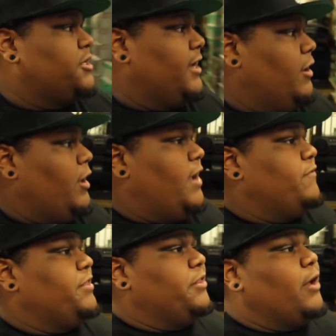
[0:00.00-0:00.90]
check out
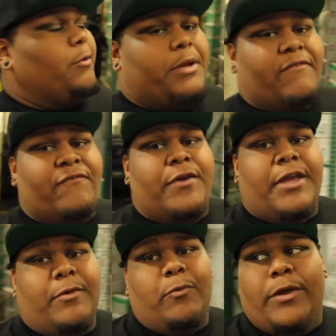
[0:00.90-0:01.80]
everything. Look how many
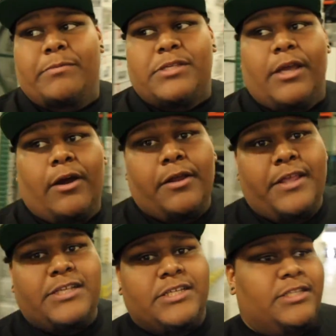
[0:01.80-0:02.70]
freaking rims there are.
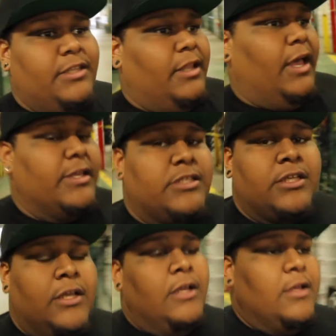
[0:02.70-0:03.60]
This is
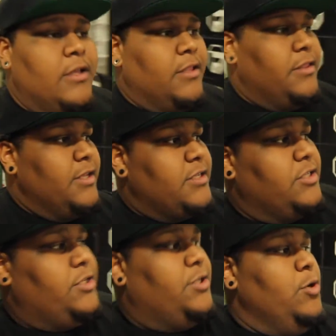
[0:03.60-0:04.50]
nuts. This
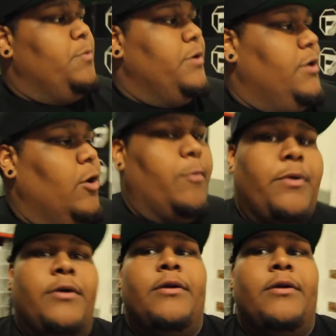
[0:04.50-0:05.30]
is super dope.